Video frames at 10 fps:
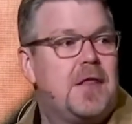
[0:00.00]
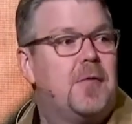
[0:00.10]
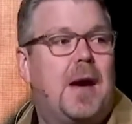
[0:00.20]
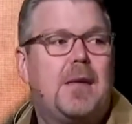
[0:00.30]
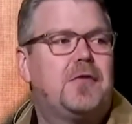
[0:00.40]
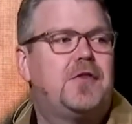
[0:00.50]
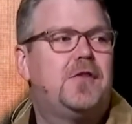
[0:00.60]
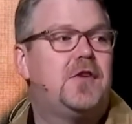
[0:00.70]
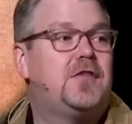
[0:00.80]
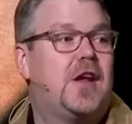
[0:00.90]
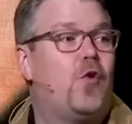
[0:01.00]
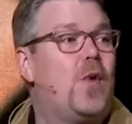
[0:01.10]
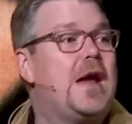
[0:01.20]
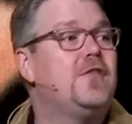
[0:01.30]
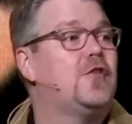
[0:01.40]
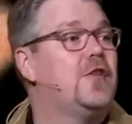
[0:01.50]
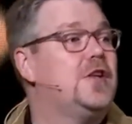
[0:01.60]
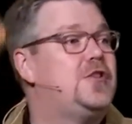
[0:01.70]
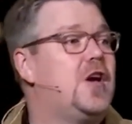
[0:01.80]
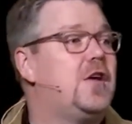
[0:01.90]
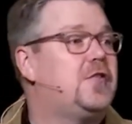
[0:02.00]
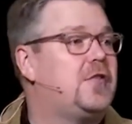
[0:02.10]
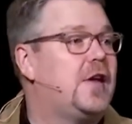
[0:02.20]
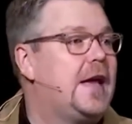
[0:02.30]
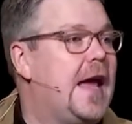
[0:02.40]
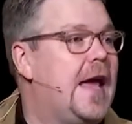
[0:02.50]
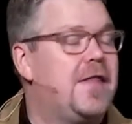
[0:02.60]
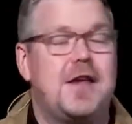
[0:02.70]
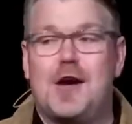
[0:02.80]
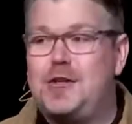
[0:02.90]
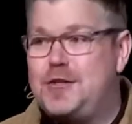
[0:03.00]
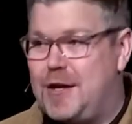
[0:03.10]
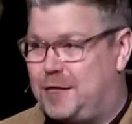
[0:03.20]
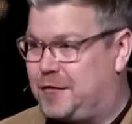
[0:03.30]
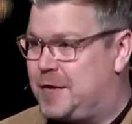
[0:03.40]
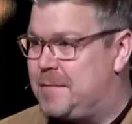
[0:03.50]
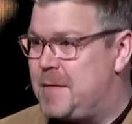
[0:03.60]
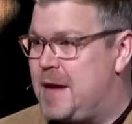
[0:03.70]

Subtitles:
The Bible says this, that it rains on the just and the unjust.